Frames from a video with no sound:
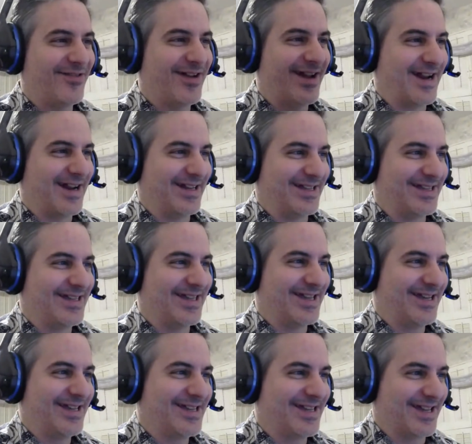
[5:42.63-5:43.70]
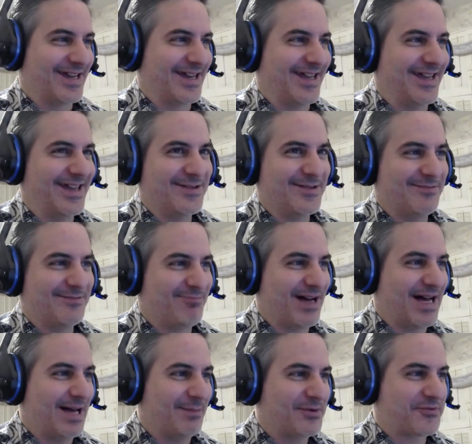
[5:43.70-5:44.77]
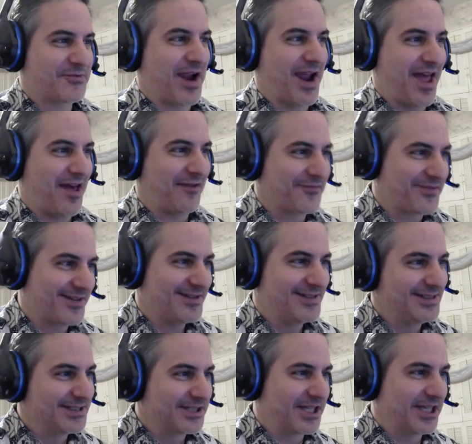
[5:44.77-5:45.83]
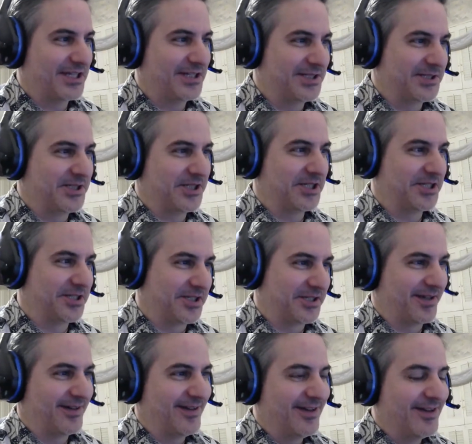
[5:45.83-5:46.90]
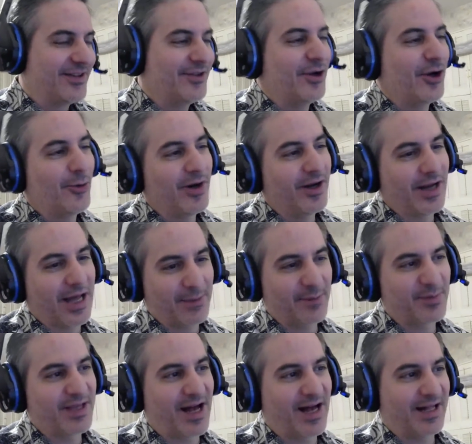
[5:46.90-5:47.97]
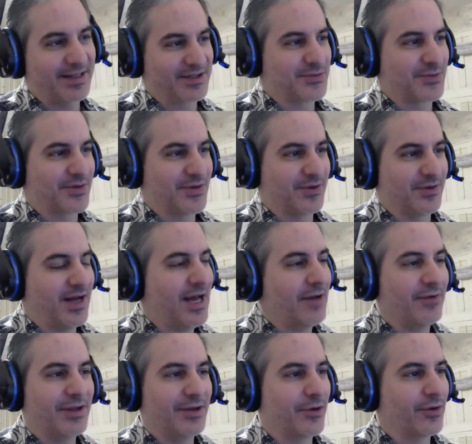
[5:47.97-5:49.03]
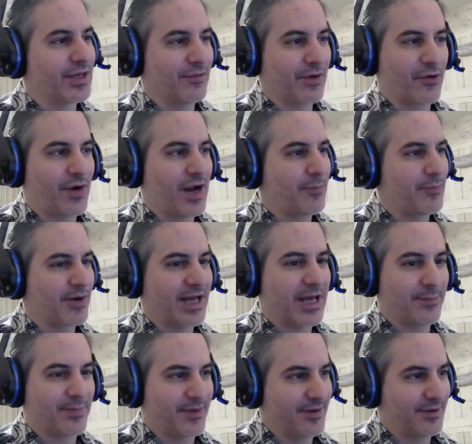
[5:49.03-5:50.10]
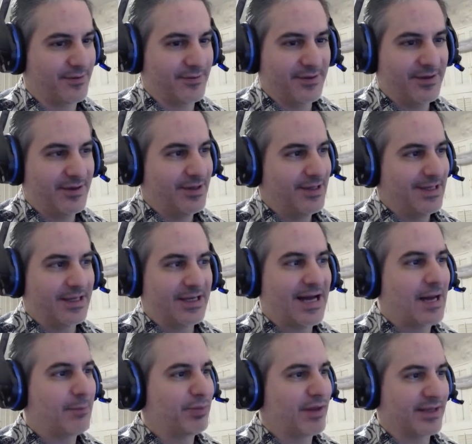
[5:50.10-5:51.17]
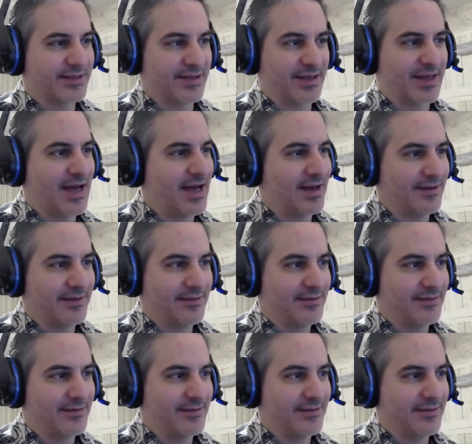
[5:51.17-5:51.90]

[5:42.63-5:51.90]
righty. Giggity giggity. Bob Kraft. Getting it done. You know what? I'm going to be honest with you. I really don't give a crap what happened there. God bless the guy.